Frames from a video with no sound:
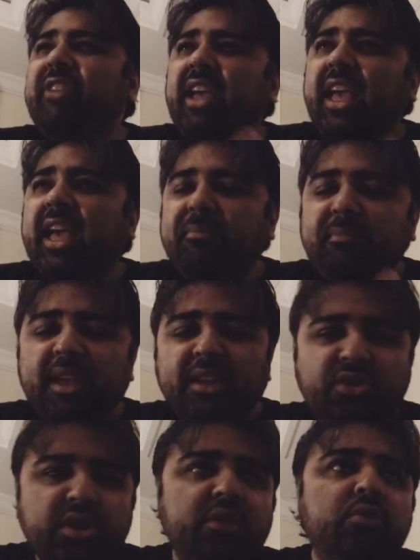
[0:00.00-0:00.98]
am
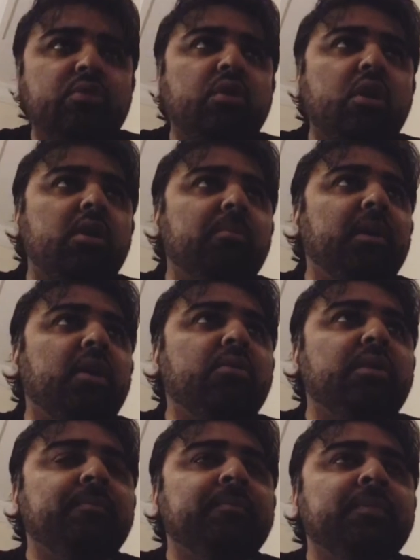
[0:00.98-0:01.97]
itching to talk
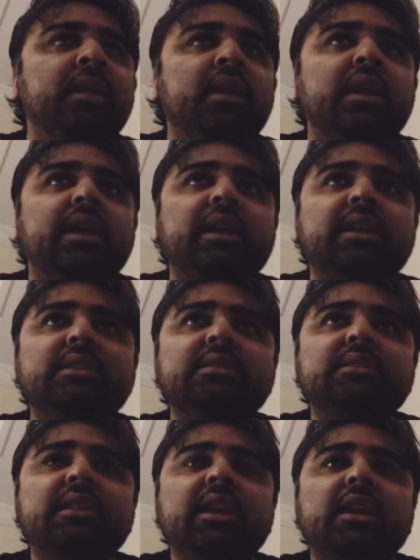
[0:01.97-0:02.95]
about
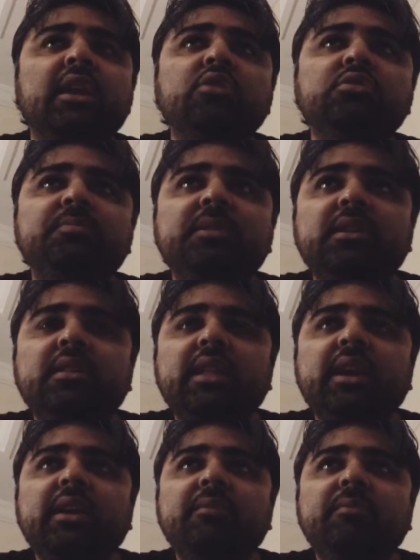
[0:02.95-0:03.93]
is the announcement that